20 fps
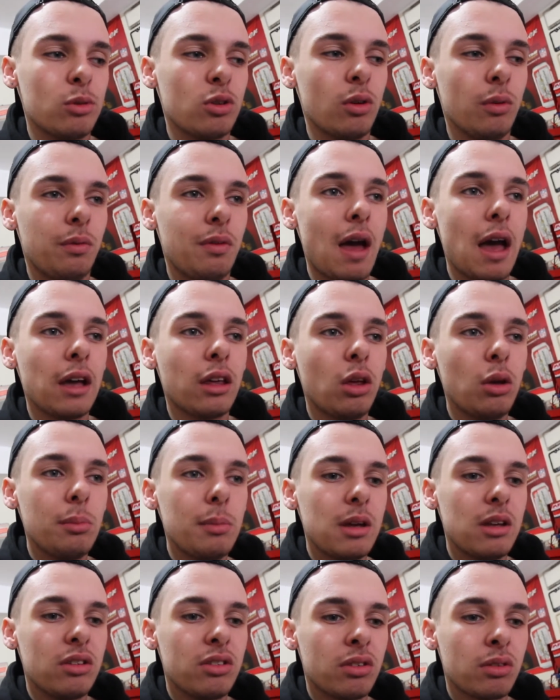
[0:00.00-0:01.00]
So
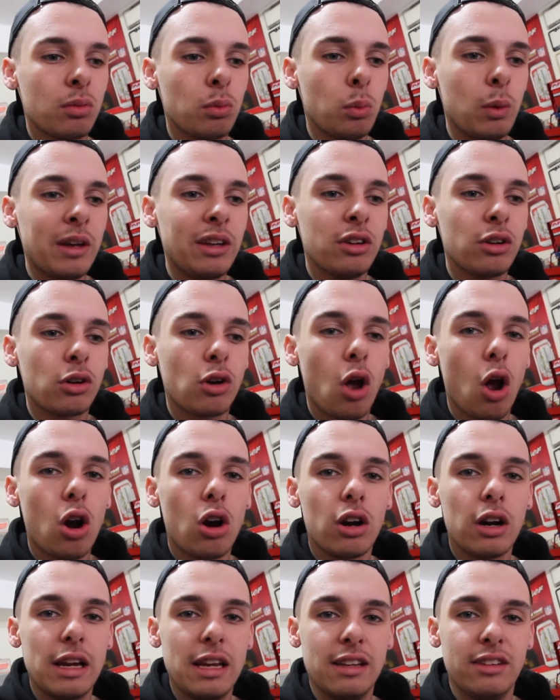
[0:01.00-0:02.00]
vacuum is when your
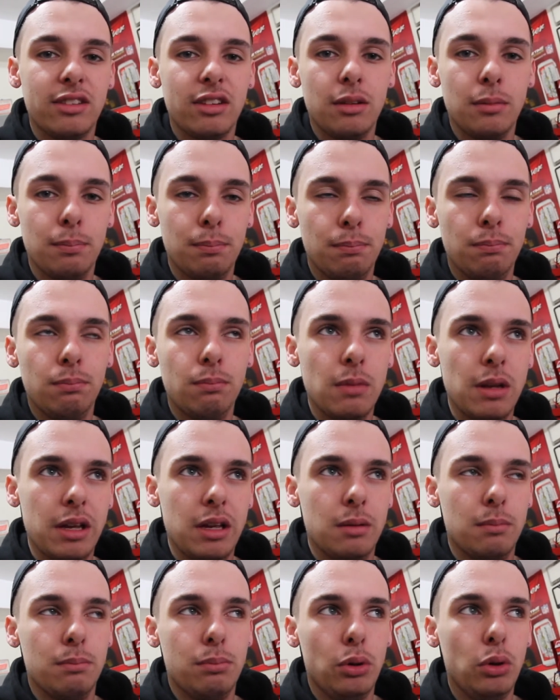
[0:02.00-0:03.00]
car isn't
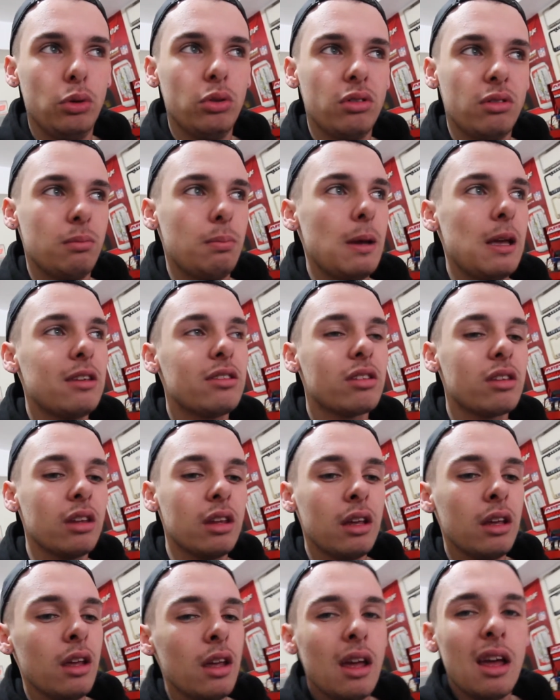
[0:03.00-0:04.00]
in boost,
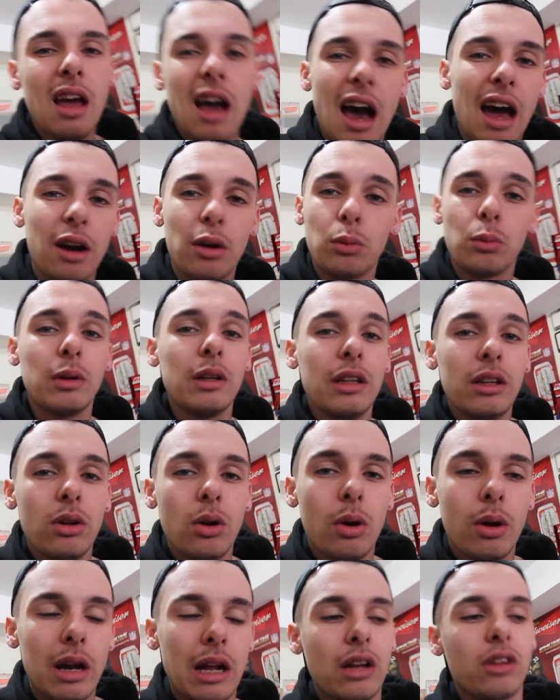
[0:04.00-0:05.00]
basically. I don't really
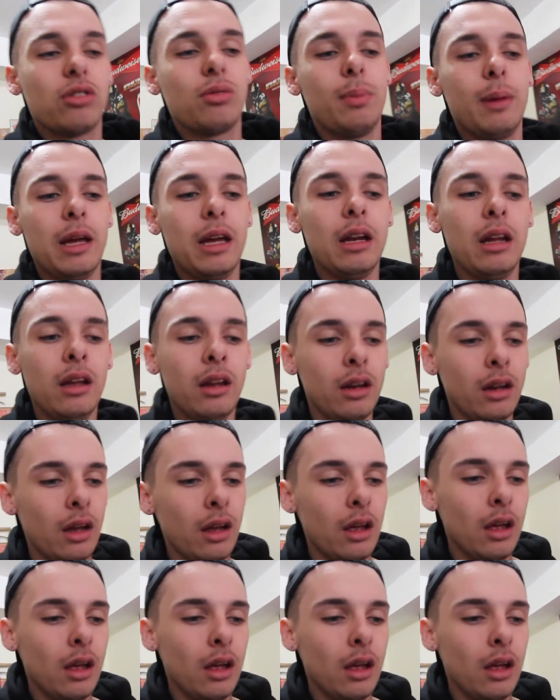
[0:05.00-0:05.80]
know how to explain it.